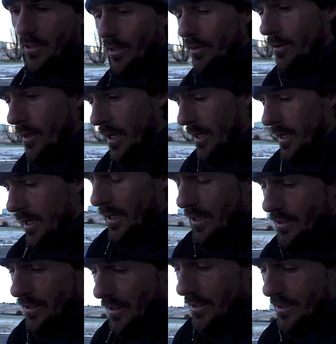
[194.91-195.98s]
So
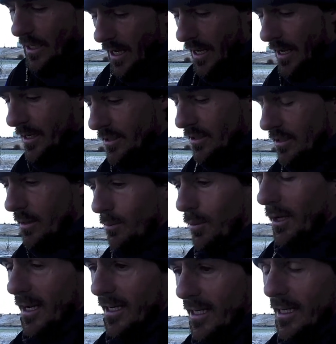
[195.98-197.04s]
she's uh, she's
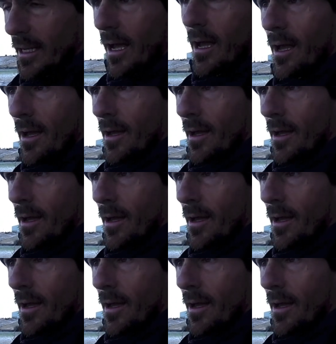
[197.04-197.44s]
completely